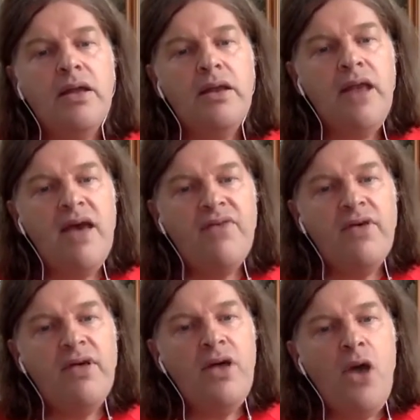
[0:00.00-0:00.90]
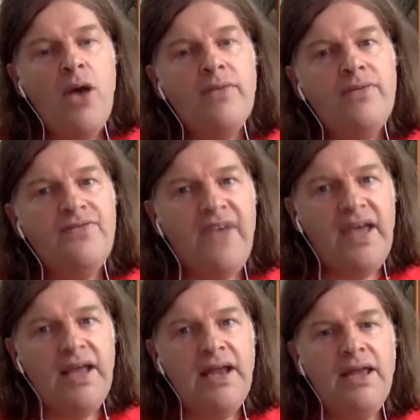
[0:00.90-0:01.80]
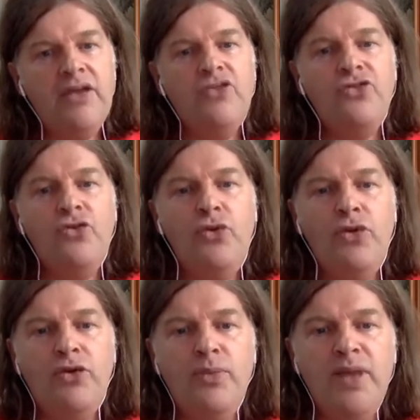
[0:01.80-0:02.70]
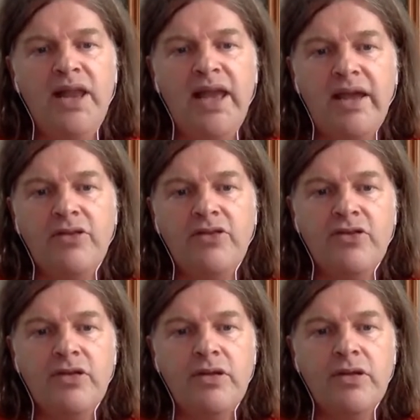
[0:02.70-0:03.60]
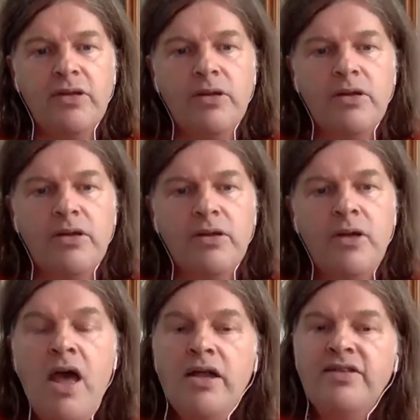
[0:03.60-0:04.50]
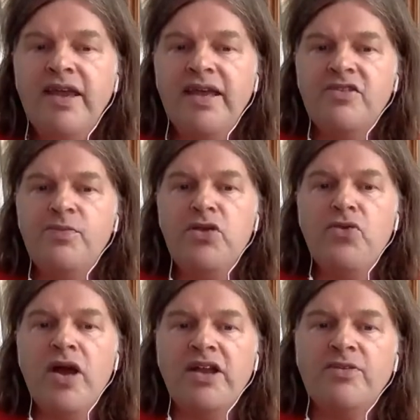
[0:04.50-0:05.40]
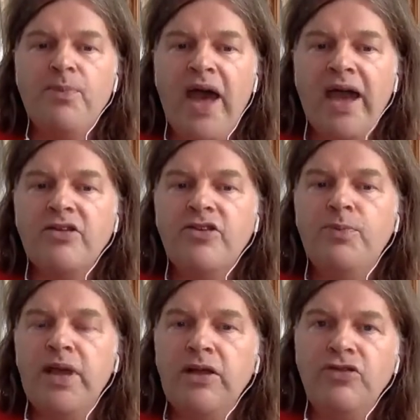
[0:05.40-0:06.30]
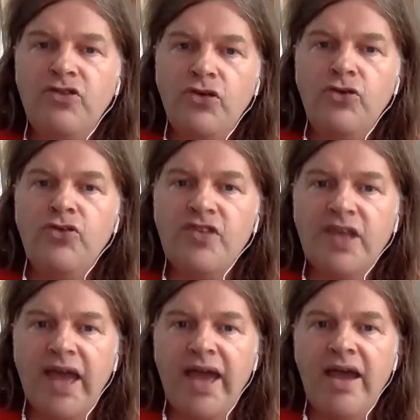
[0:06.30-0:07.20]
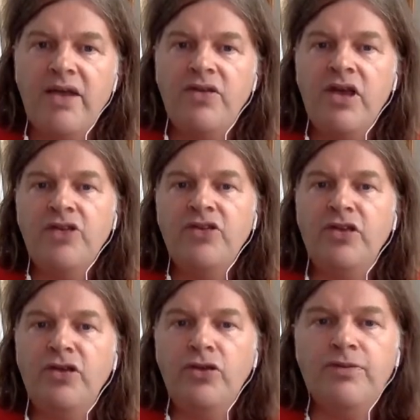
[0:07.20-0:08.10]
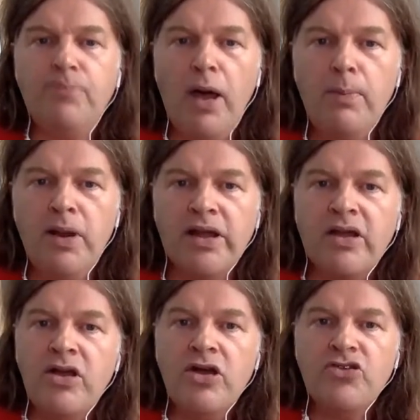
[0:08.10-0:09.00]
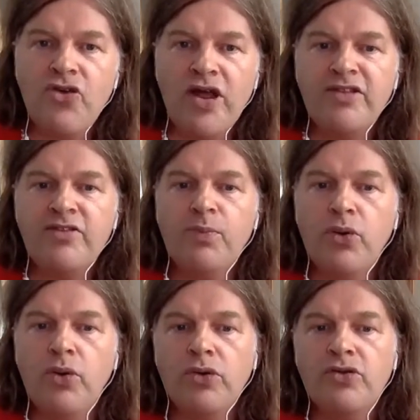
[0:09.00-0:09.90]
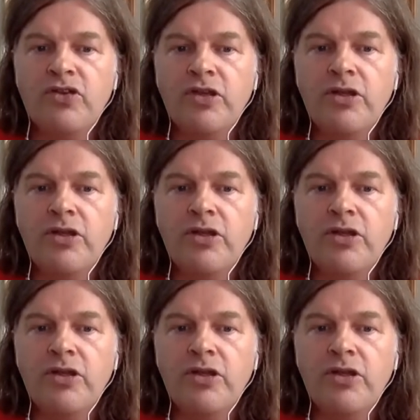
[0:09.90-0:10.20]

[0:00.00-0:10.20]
Never failing to humiliate. Takes me right back to being too scared to use public transport.